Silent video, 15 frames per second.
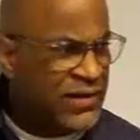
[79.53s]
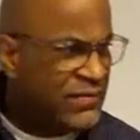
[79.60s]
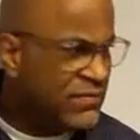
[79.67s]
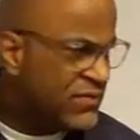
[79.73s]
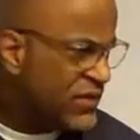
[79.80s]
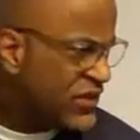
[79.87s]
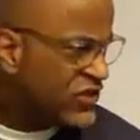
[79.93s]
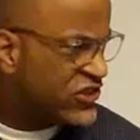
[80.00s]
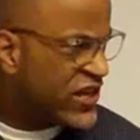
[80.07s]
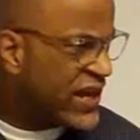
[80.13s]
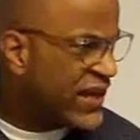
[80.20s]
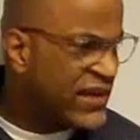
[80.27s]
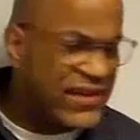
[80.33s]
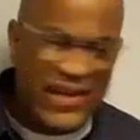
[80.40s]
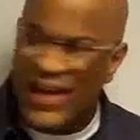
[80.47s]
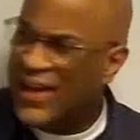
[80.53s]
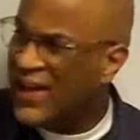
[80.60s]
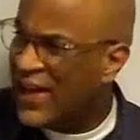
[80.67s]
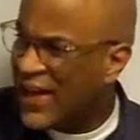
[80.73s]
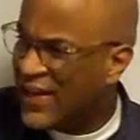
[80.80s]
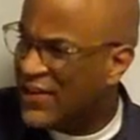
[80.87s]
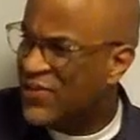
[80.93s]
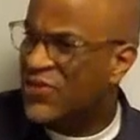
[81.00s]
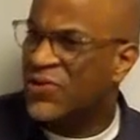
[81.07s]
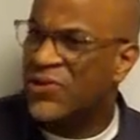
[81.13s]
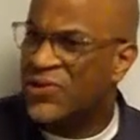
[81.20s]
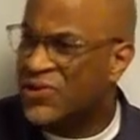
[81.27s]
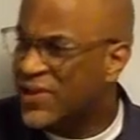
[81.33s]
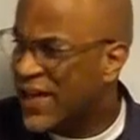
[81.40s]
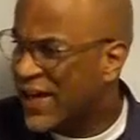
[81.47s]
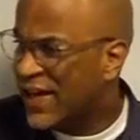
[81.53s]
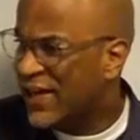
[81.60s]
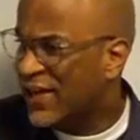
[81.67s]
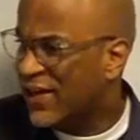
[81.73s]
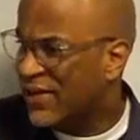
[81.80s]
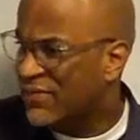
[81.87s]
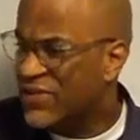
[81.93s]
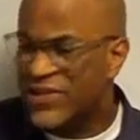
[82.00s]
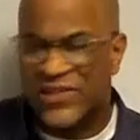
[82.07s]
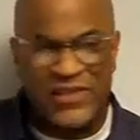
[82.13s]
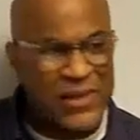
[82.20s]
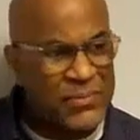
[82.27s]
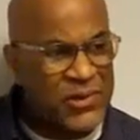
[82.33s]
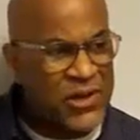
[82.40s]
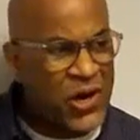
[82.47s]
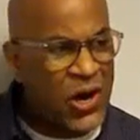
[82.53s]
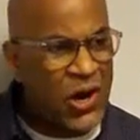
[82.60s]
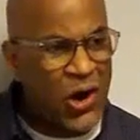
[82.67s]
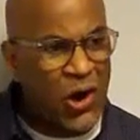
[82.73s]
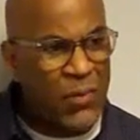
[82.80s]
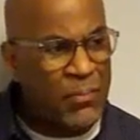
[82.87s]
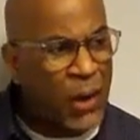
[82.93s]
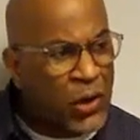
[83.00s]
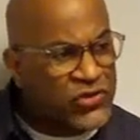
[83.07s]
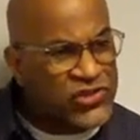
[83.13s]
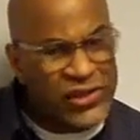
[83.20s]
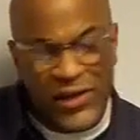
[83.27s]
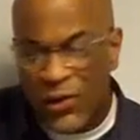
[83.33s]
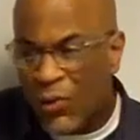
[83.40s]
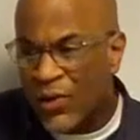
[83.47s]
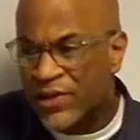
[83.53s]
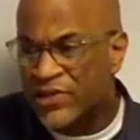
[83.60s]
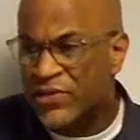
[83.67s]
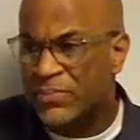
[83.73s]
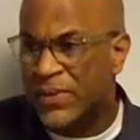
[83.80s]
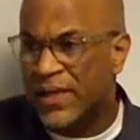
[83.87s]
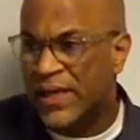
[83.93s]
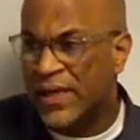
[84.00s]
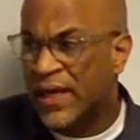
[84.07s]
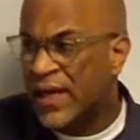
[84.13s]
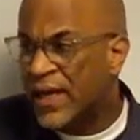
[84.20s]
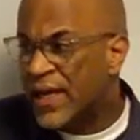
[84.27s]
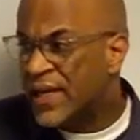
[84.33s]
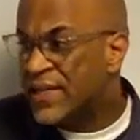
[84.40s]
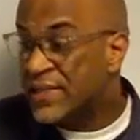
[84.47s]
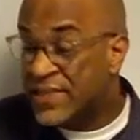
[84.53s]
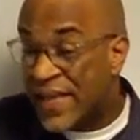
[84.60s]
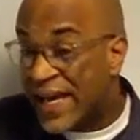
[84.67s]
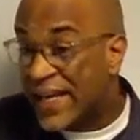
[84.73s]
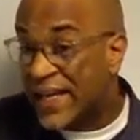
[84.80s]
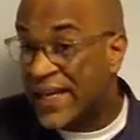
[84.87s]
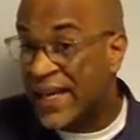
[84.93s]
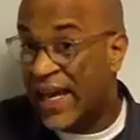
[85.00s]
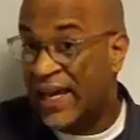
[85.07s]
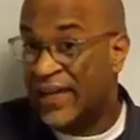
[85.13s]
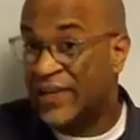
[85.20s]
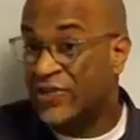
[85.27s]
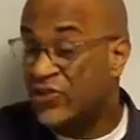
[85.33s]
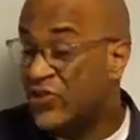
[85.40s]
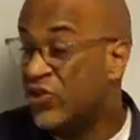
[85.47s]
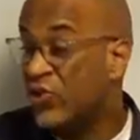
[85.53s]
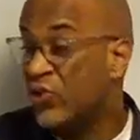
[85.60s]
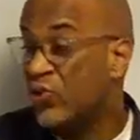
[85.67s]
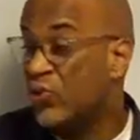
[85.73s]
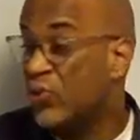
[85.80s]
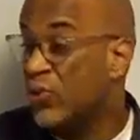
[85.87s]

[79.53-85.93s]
The second day and the third day of this seminar are mostly going to be dedicated to